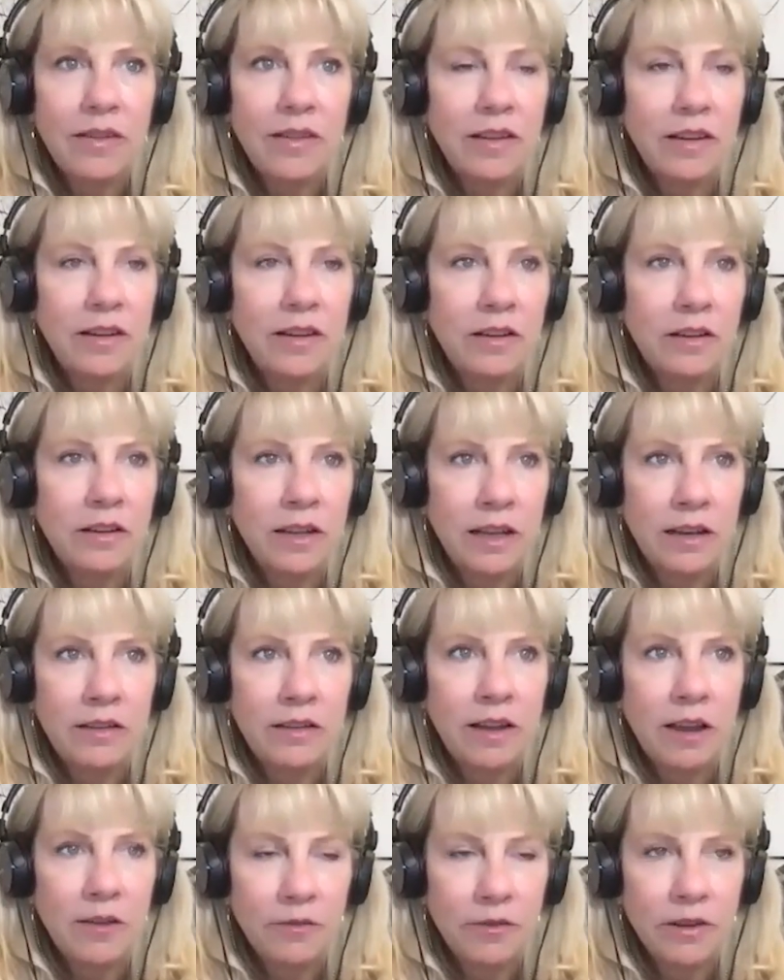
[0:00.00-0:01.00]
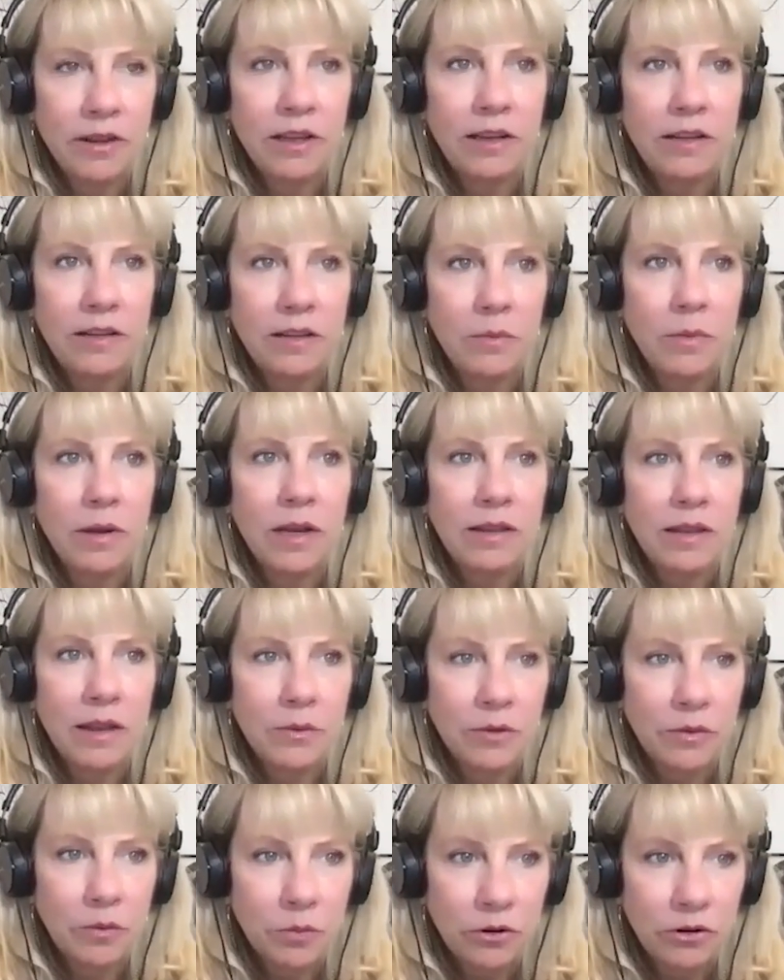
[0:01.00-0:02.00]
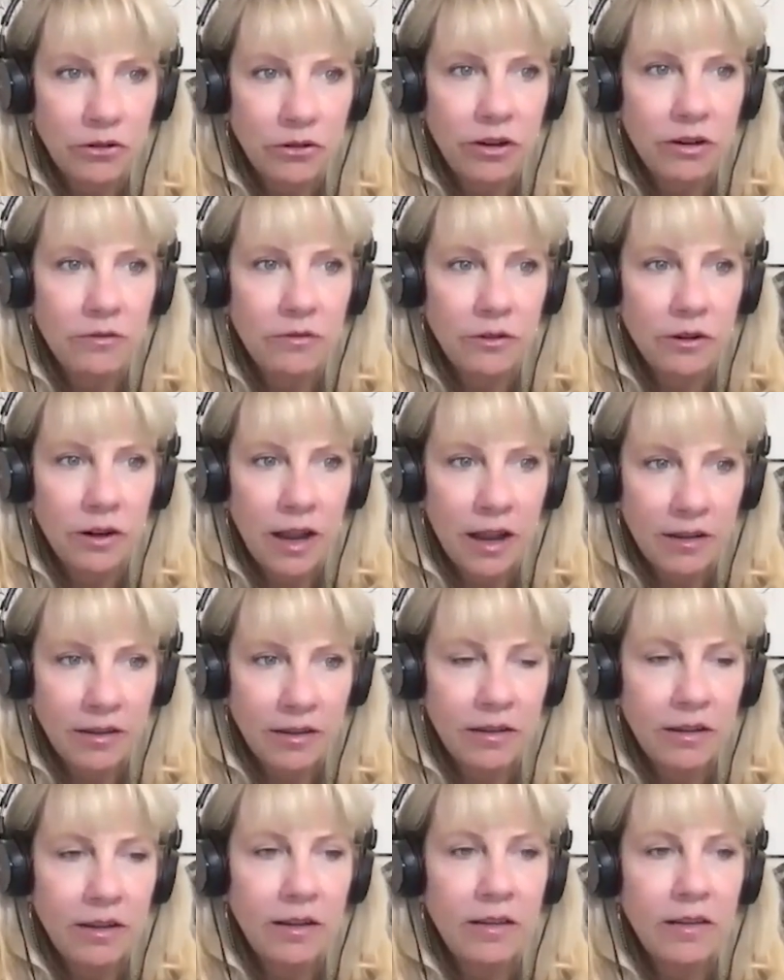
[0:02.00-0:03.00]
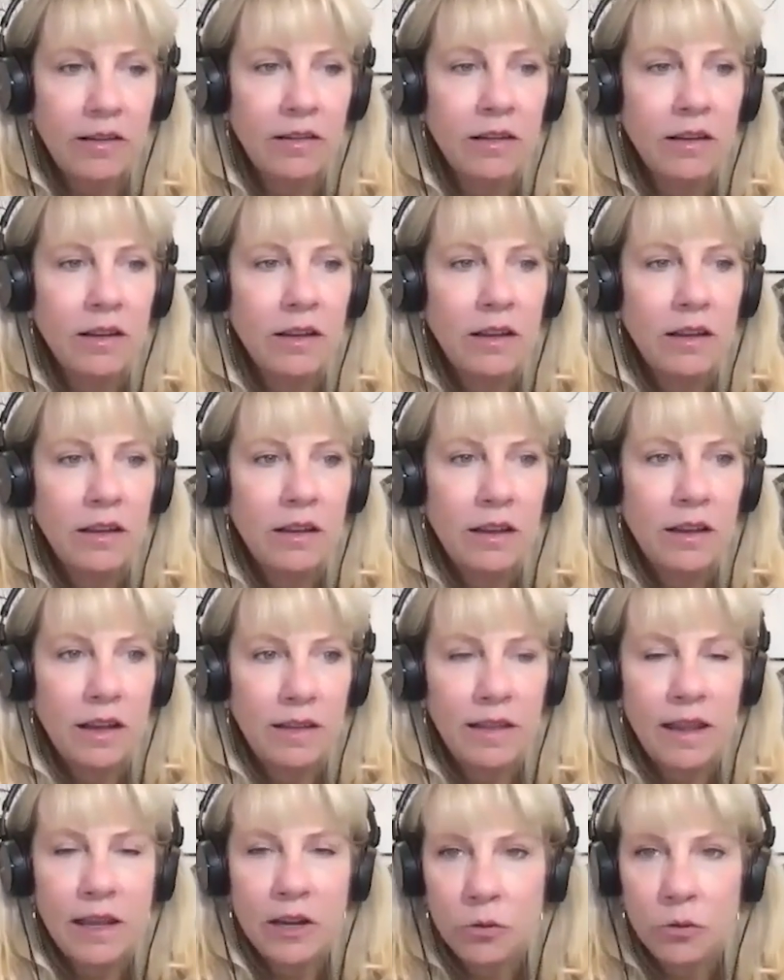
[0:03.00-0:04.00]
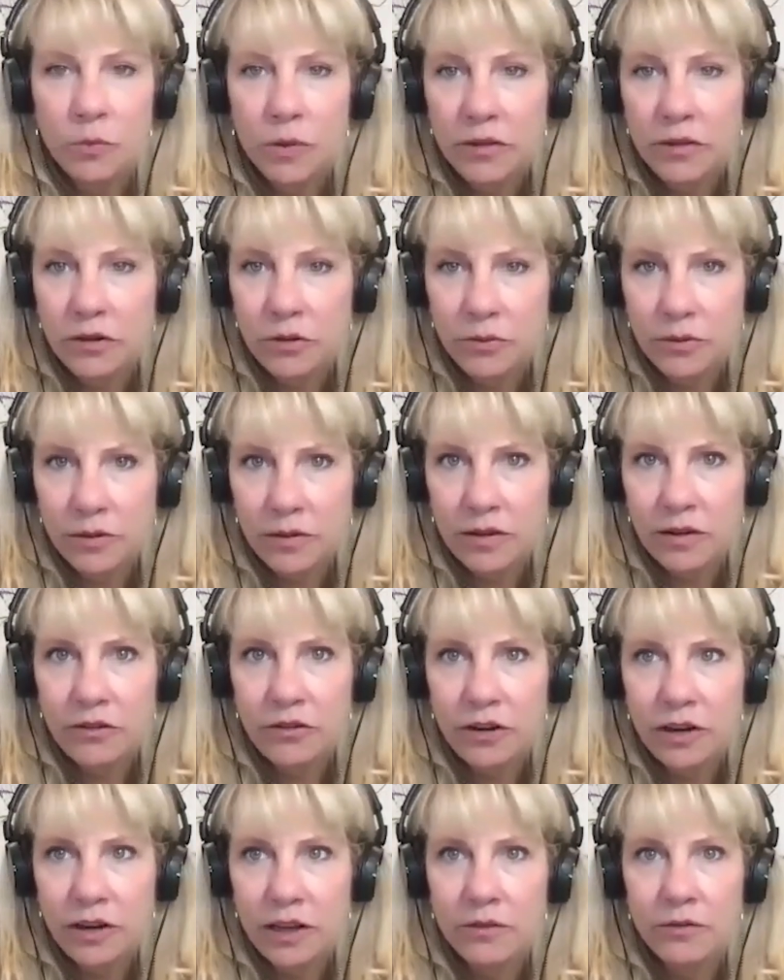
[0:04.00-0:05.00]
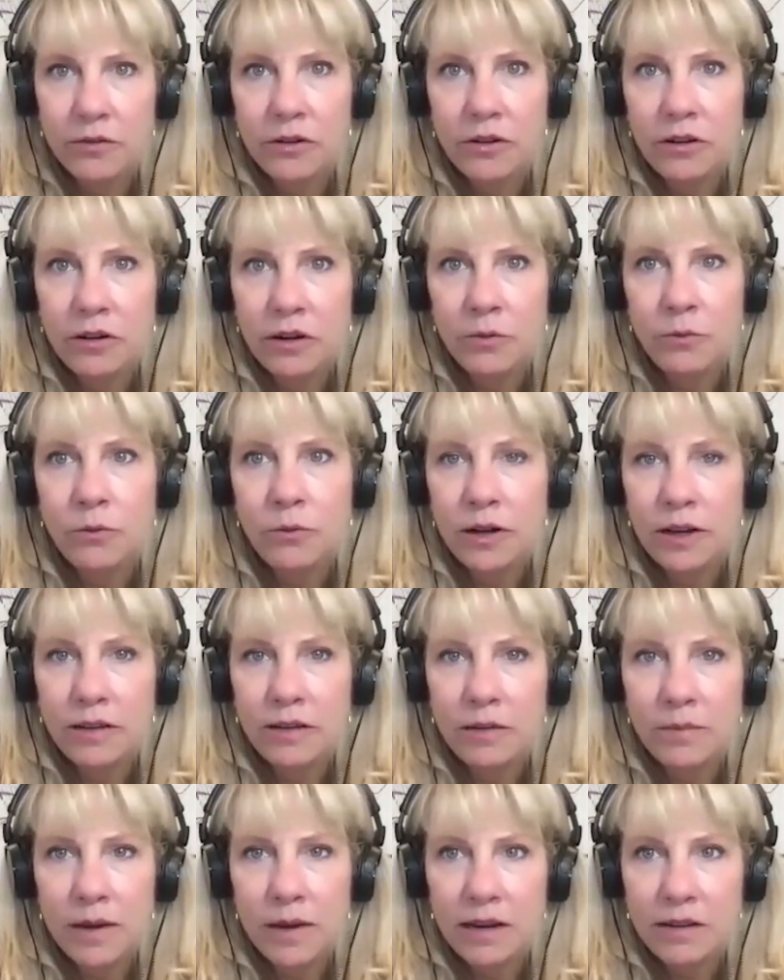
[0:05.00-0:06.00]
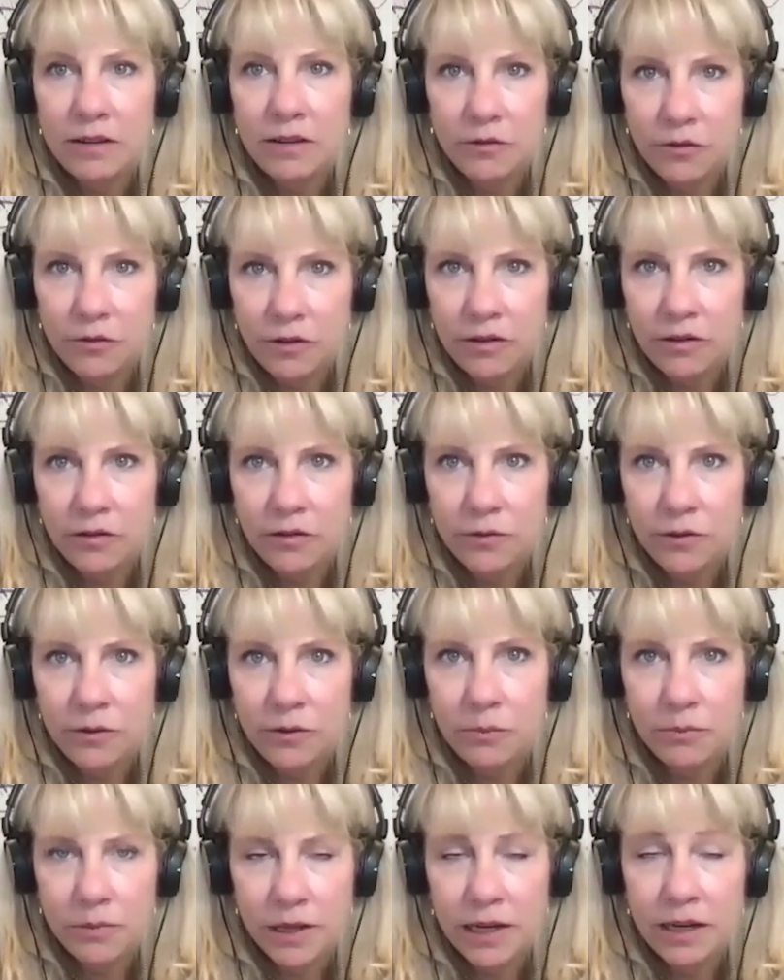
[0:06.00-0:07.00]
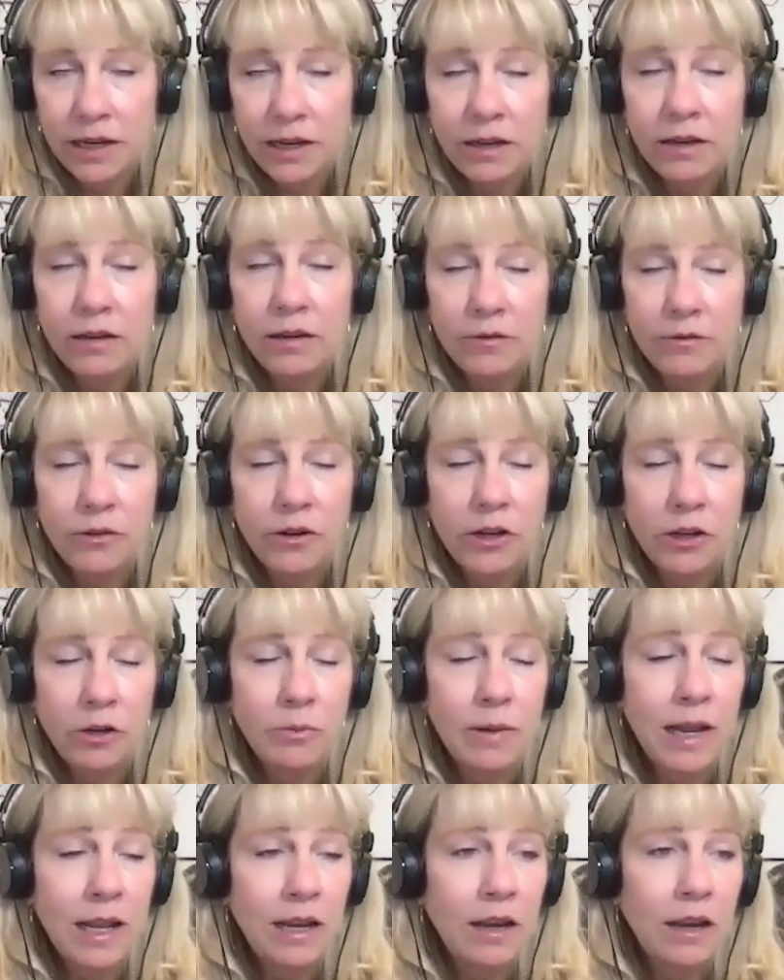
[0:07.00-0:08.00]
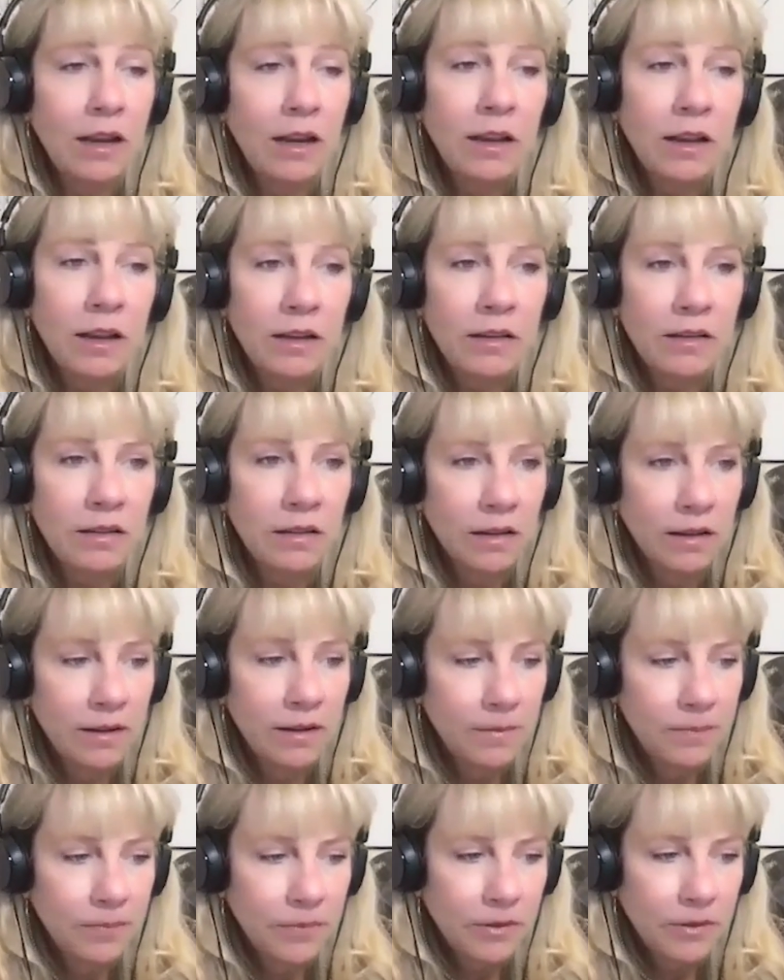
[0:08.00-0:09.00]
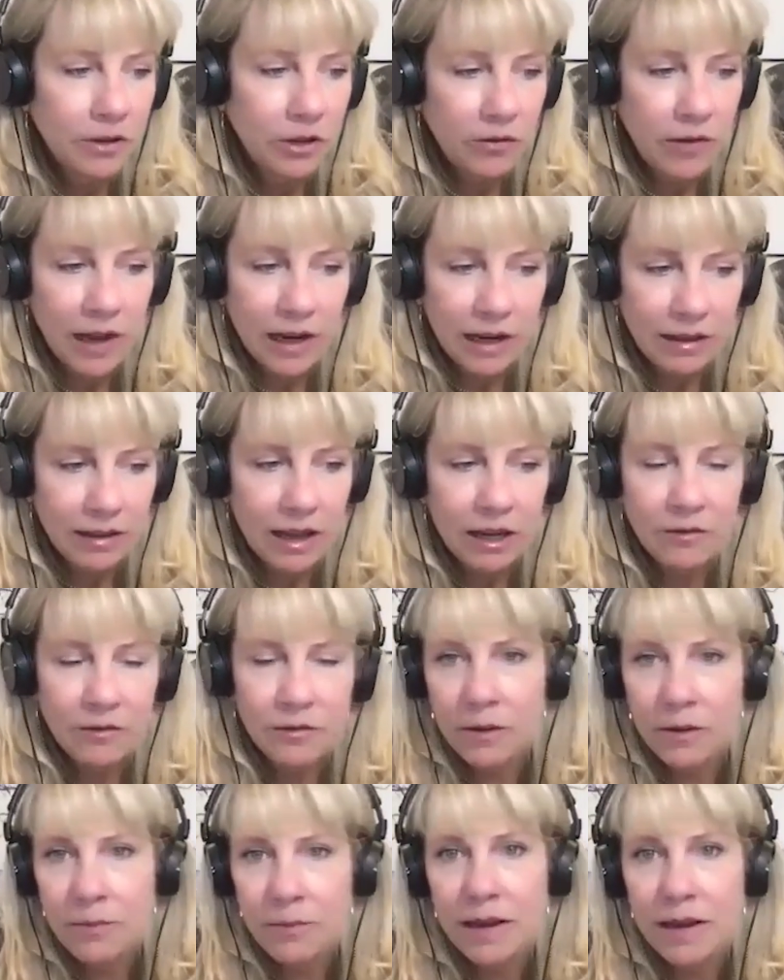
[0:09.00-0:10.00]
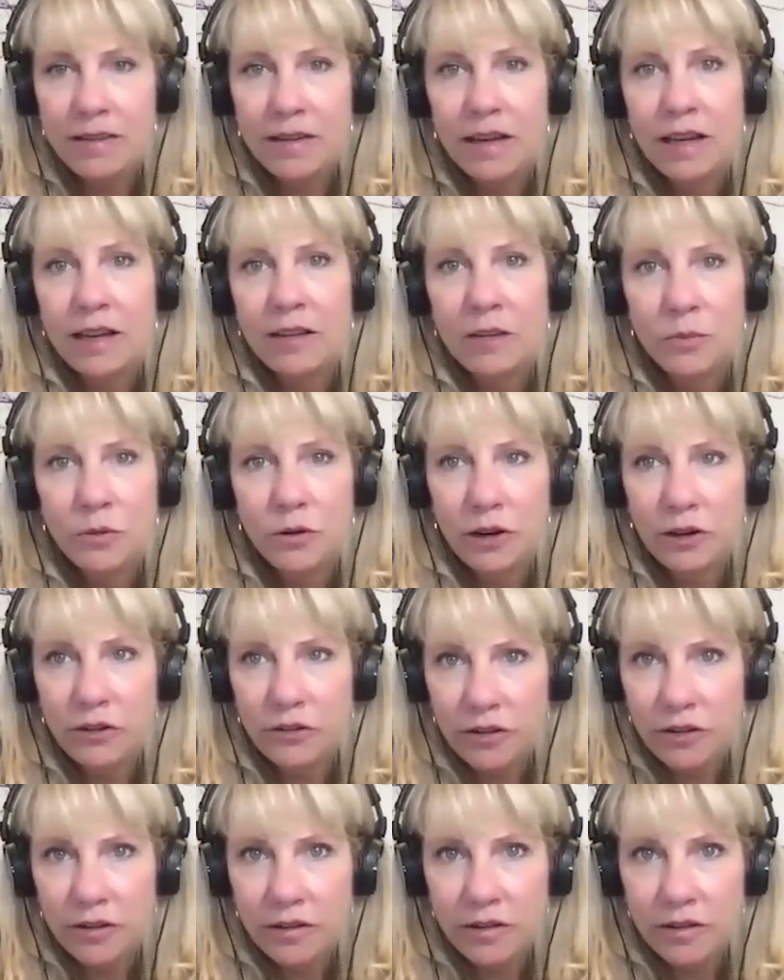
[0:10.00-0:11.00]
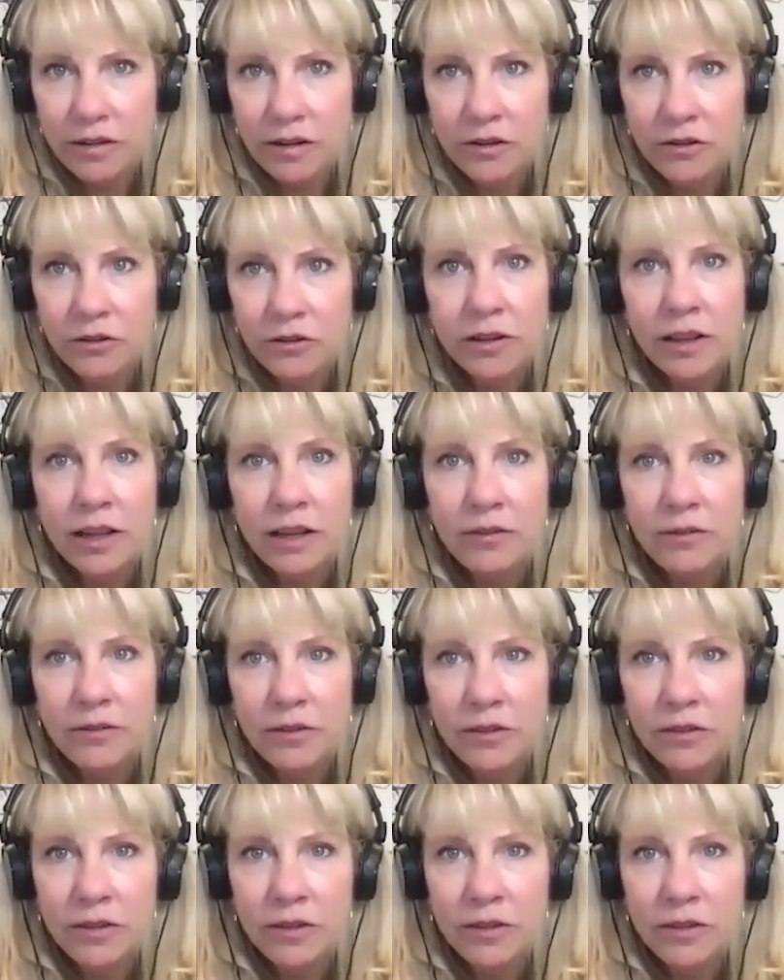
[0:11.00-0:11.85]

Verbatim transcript: SEAL and definitely somebody that was pushing for excellence and that your mother was such a giver and wanted to make a difference for the planet and for humanity is so you've had a lot of amazing inspirations in your life yes.